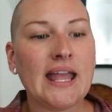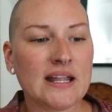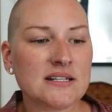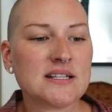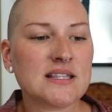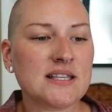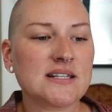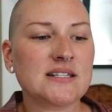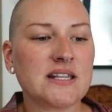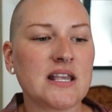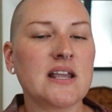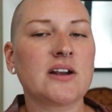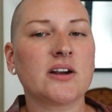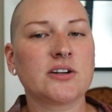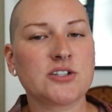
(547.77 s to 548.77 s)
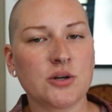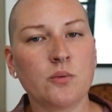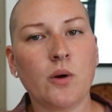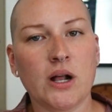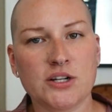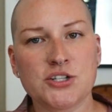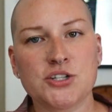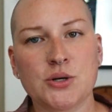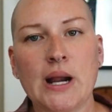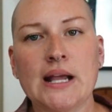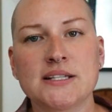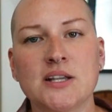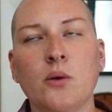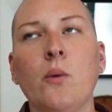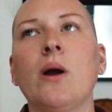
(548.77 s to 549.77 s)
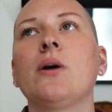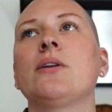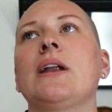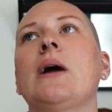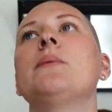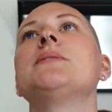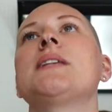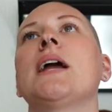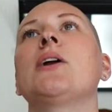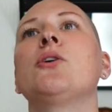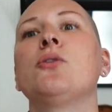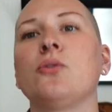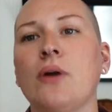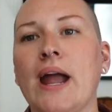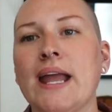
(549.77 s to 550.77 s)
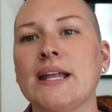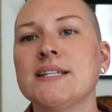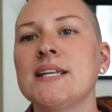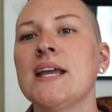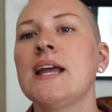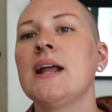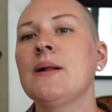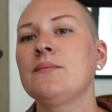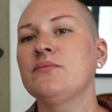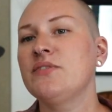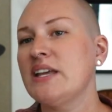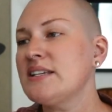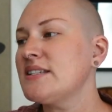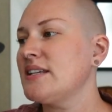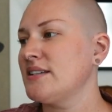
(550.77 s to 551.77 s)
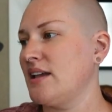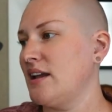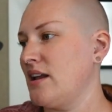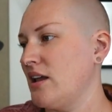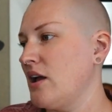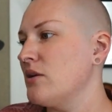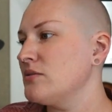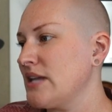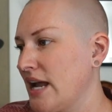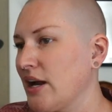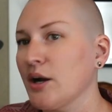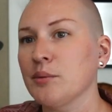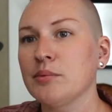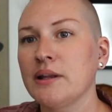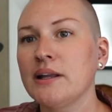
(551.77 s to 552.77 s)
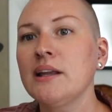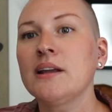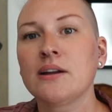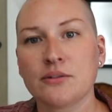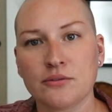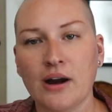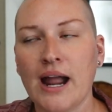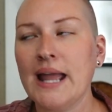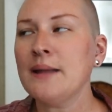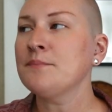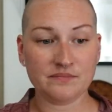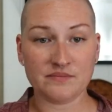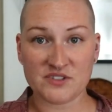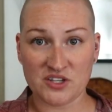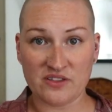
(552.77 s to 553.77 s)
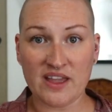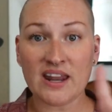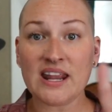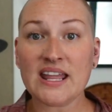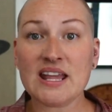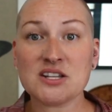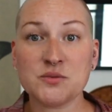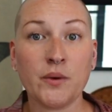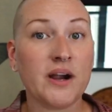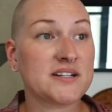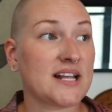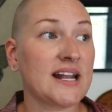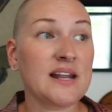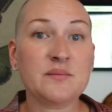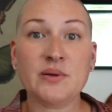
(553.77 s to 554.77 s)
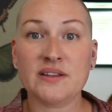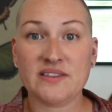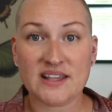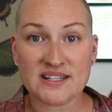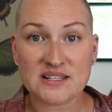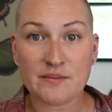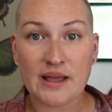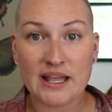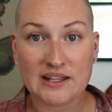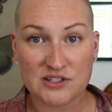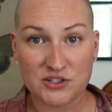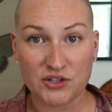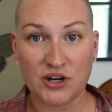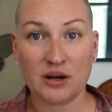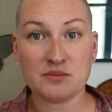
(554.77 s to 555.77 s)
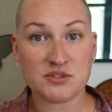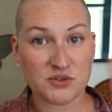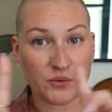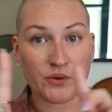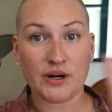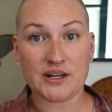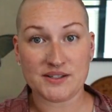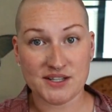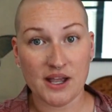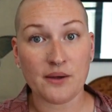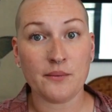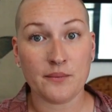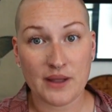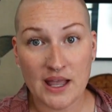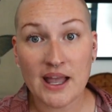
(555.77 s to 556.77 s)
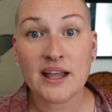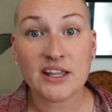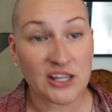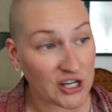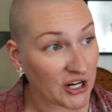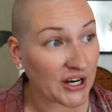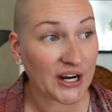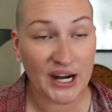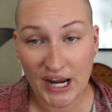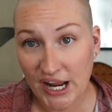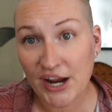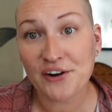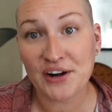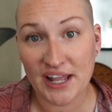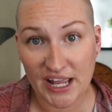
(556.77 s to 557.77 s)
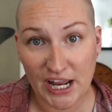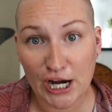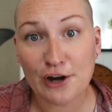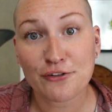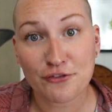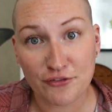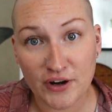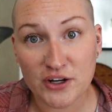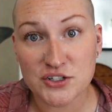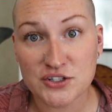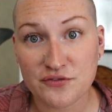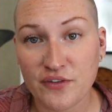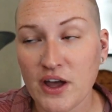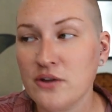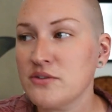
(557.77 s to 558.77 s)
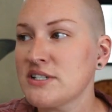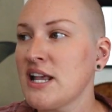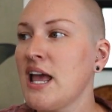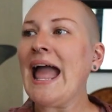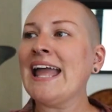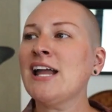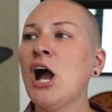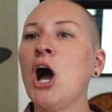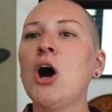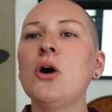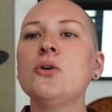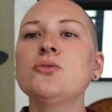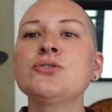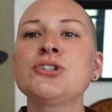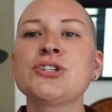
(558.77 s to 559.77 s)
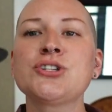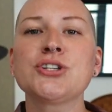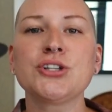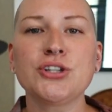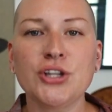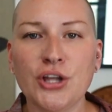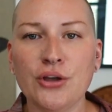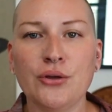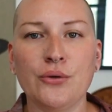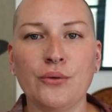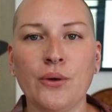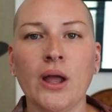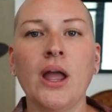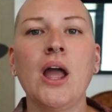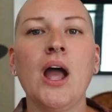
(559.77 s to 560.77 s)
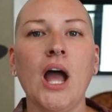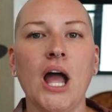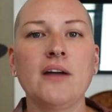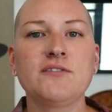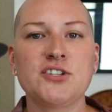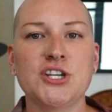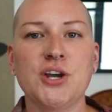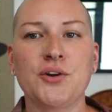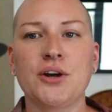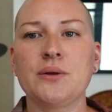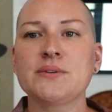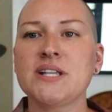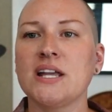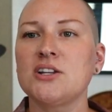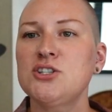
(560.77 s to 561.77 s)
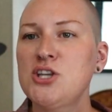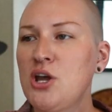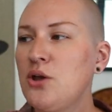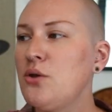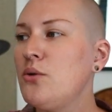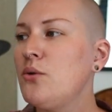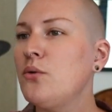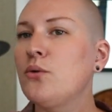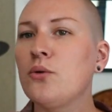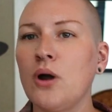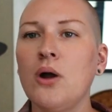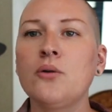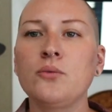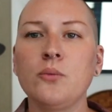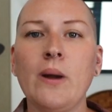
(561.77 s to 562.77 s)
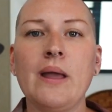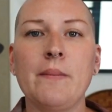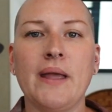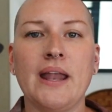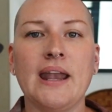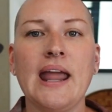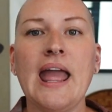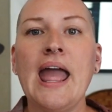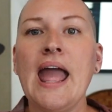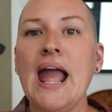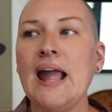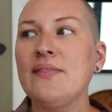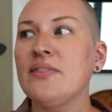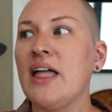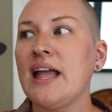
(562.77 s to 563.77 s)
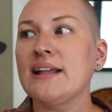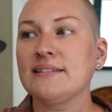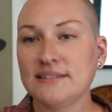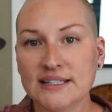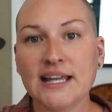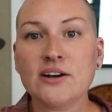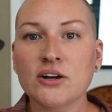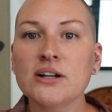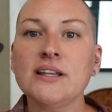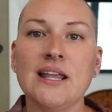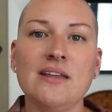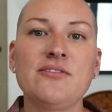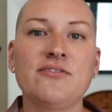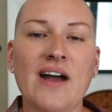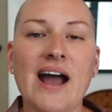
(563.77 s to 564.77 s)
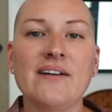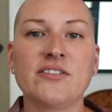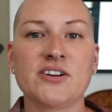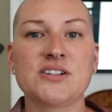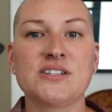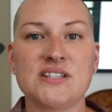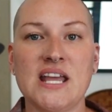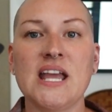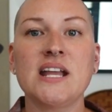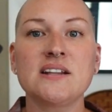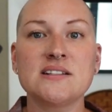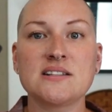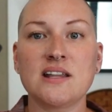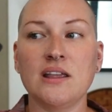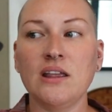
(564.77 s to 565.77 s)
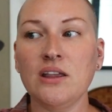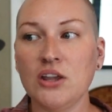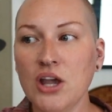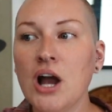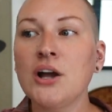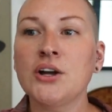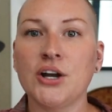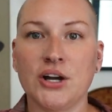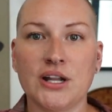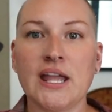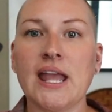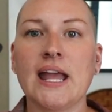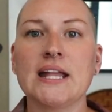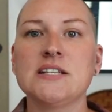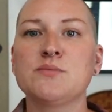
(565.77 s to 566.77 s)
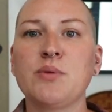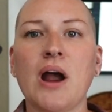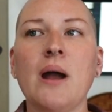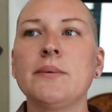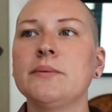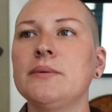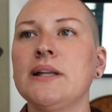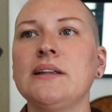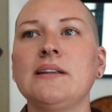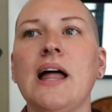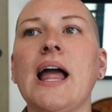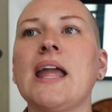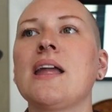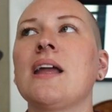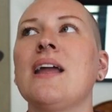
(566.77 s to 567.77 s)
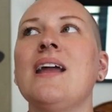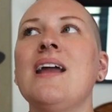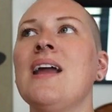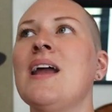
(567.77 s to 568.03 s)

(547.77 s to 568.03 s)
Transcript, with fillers: into this theater to watch Jurassic World. And I was like, great, this is gonna go terribly, right? So then it gets worse. I didn't put this in my Instagram story, so you're hearing it here first, folks. A whole slew of children. It was like two grown women and like literally five or six younger kids, probably like